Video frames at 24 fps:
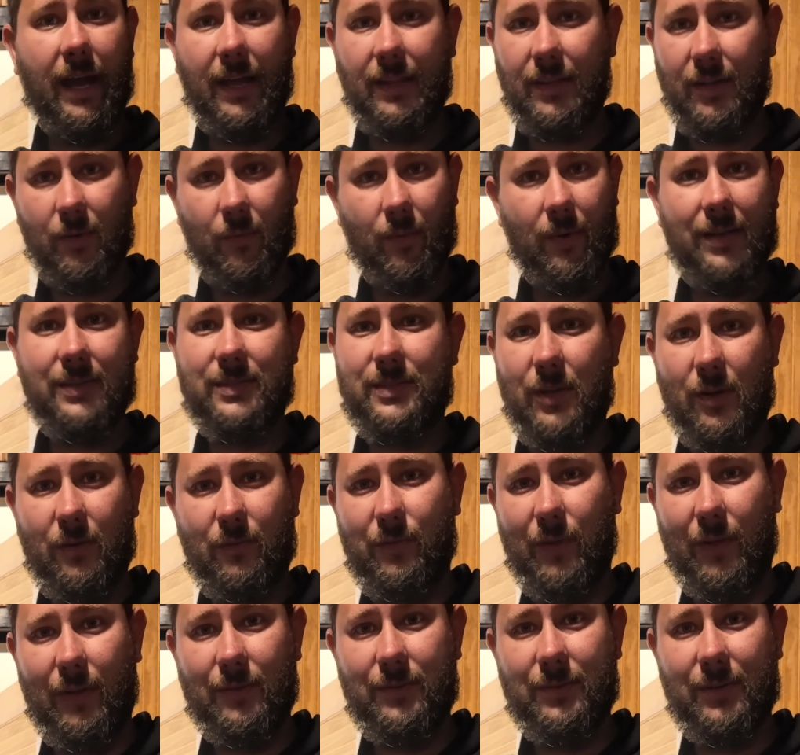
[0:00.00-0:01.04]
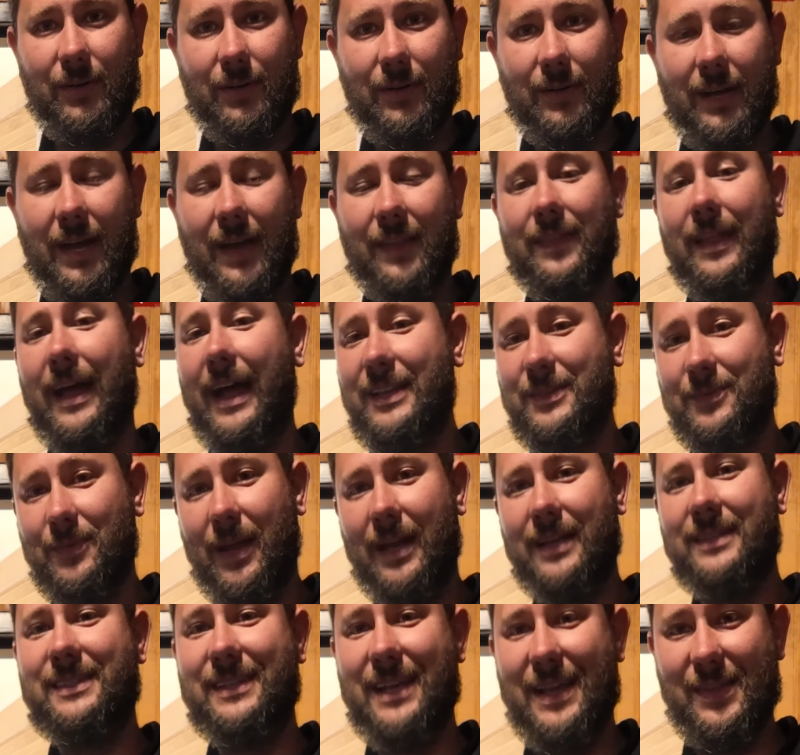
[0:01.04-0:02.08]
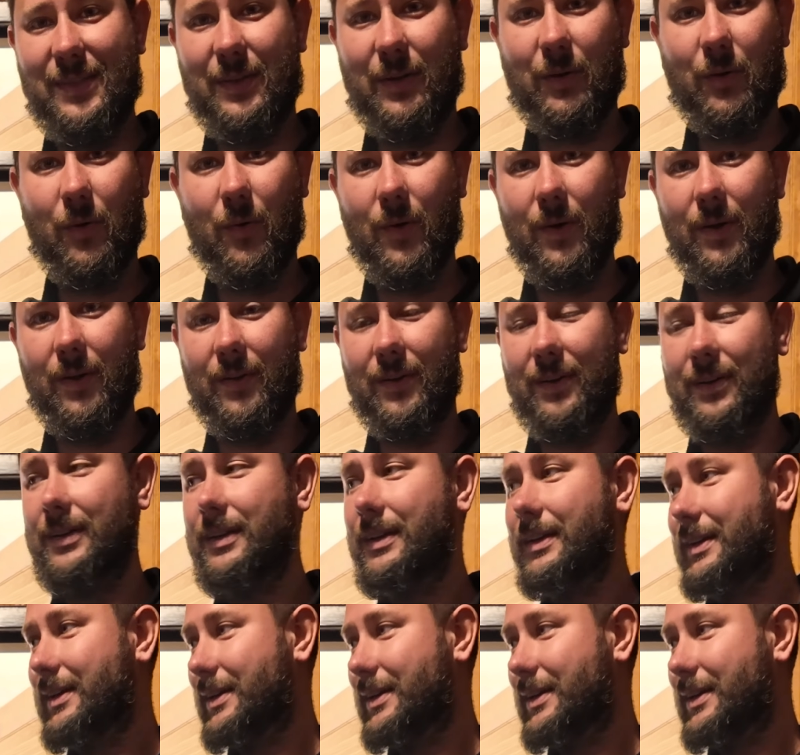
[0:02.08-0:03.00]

and there was no filter, and that's when I seen the coil.